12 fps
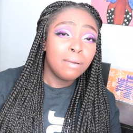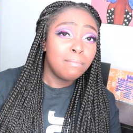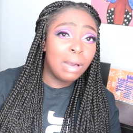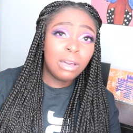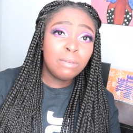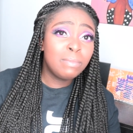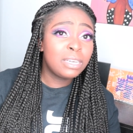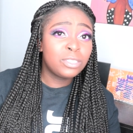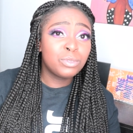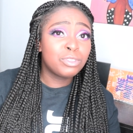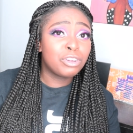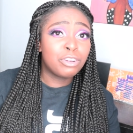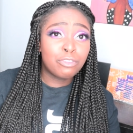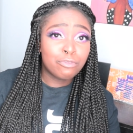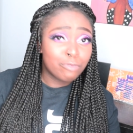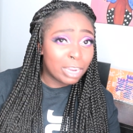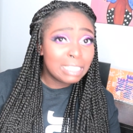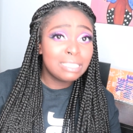Malcolm X was a
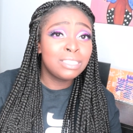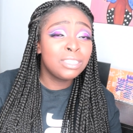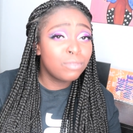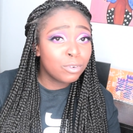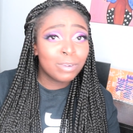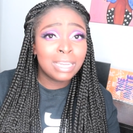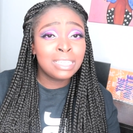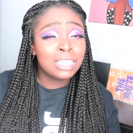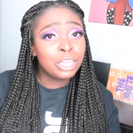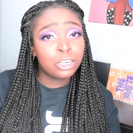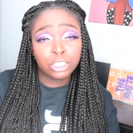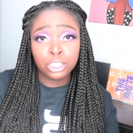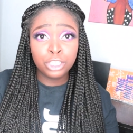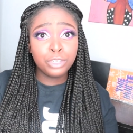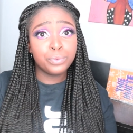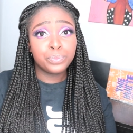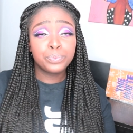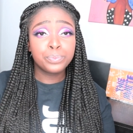great civil rights leader too.